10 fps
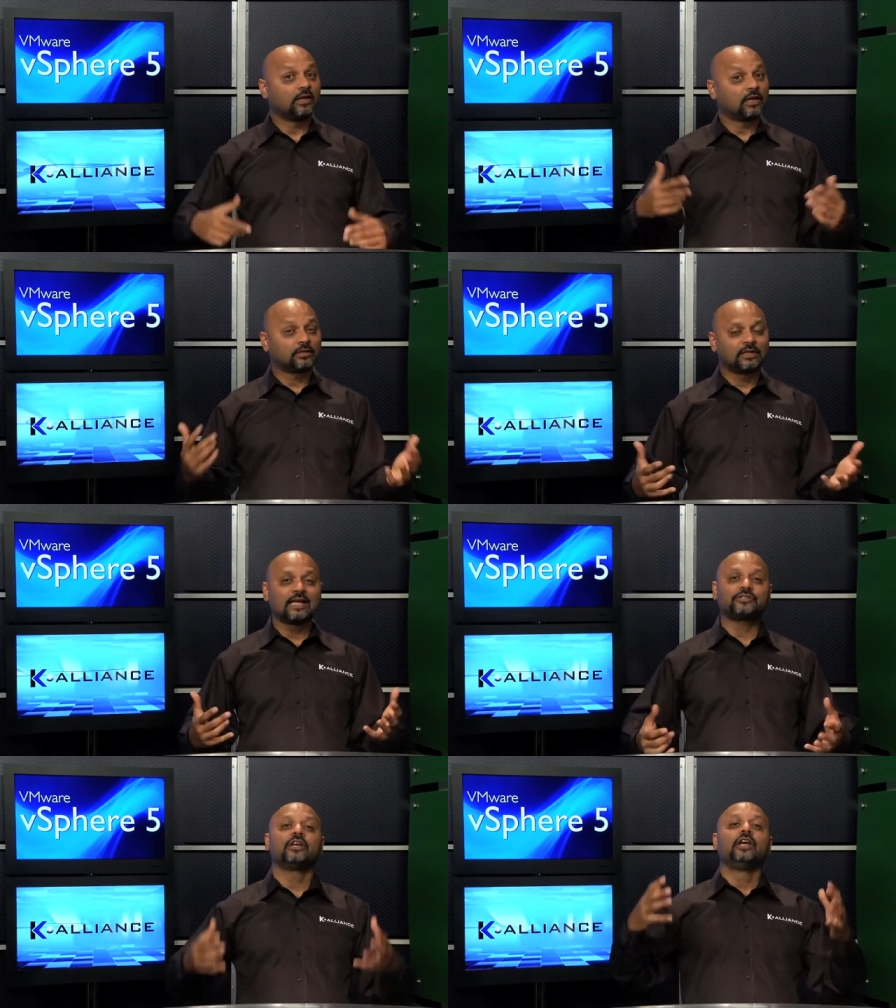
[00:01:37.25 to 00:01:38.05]

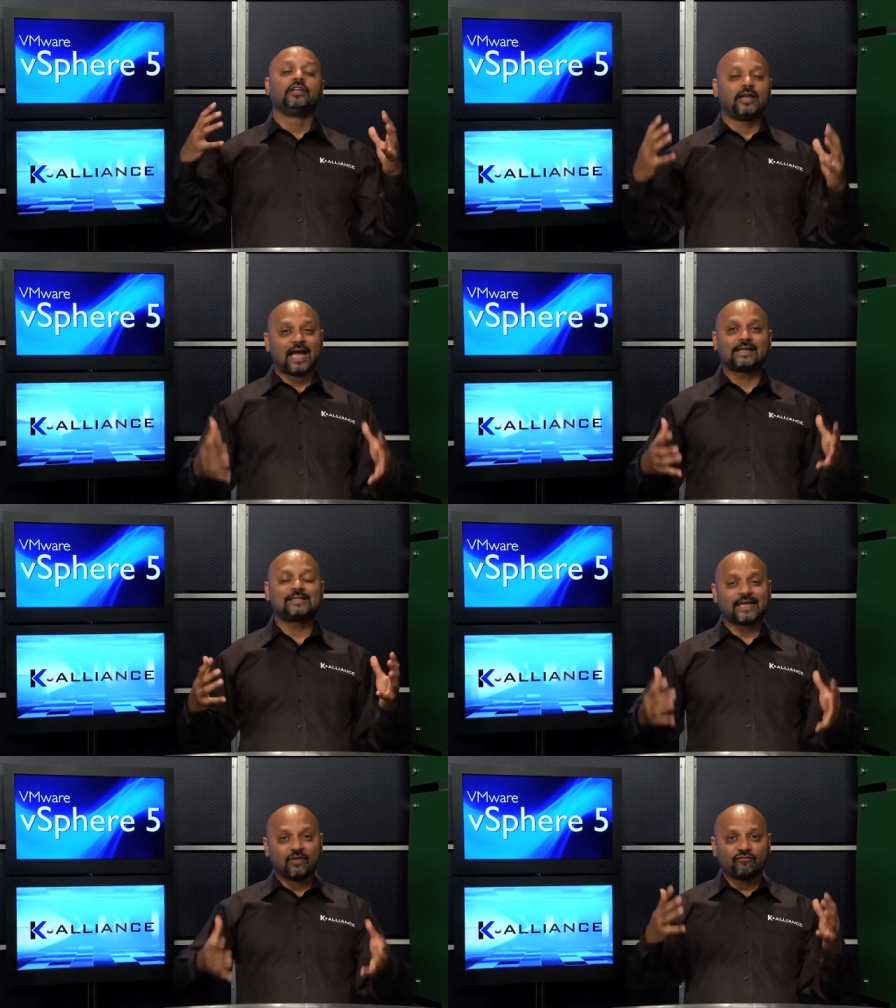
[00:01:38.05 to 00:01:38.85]
Nonetheless, you have
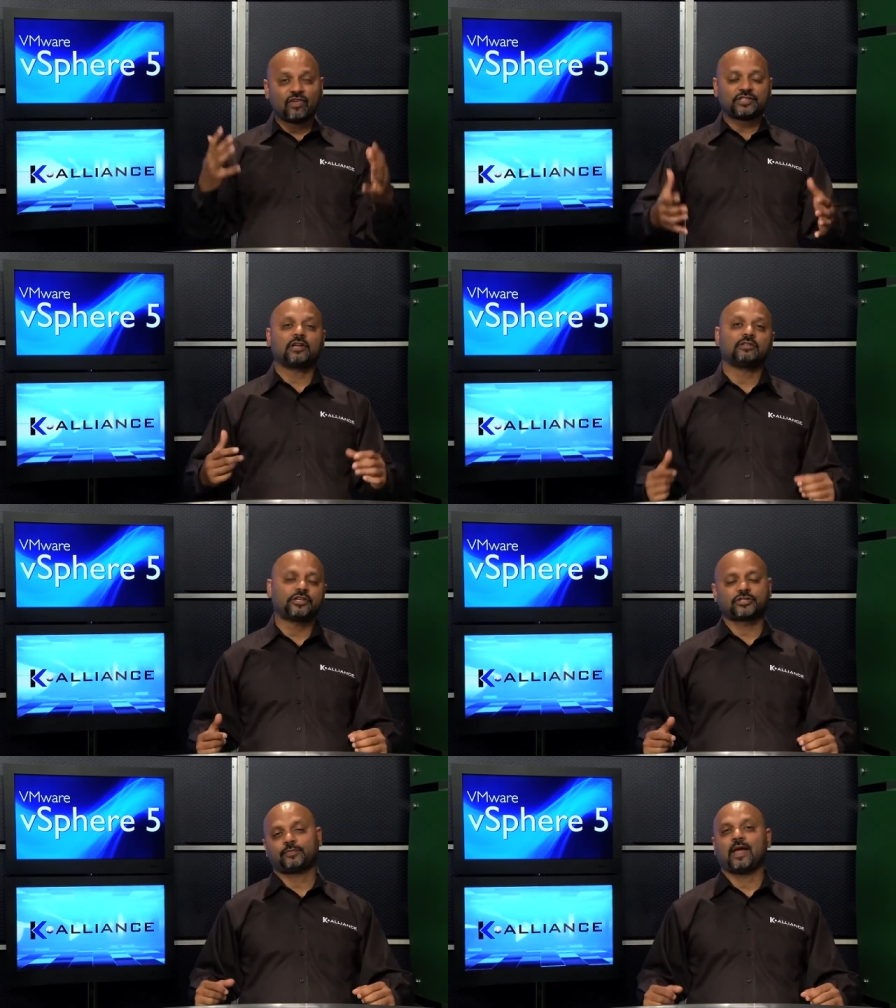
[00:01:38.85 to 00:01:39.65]
to get physical
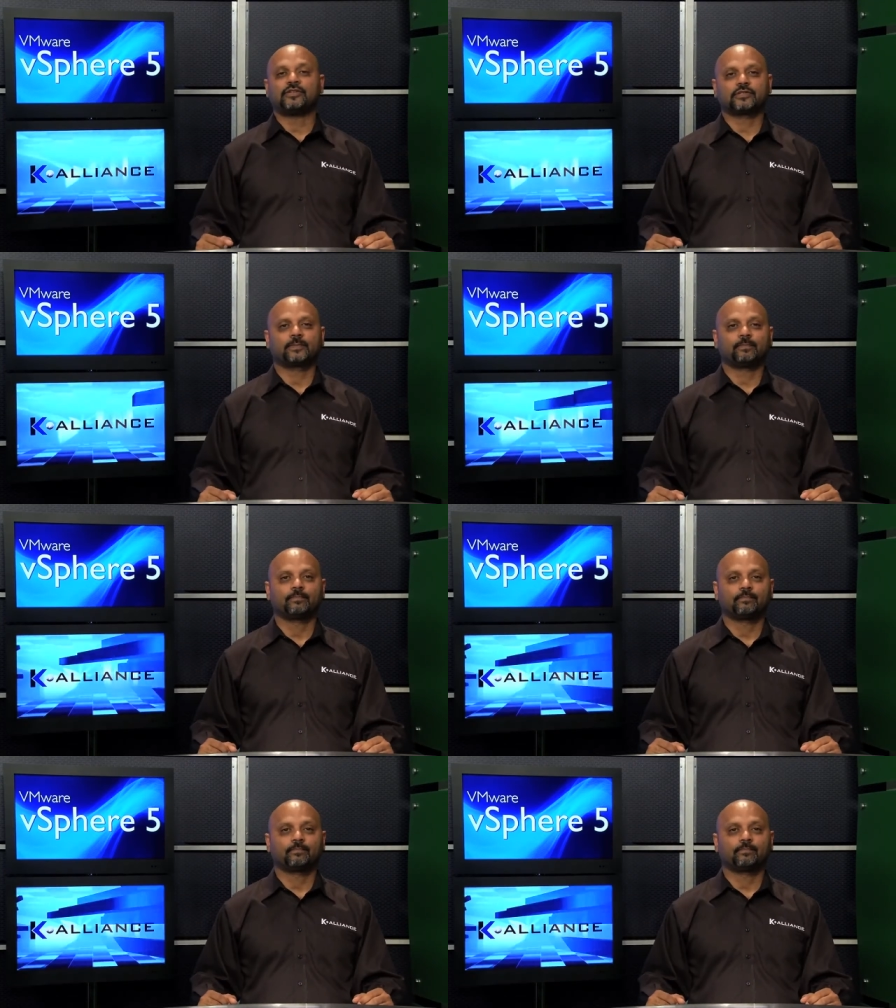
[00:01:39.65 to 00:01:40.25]
disk space.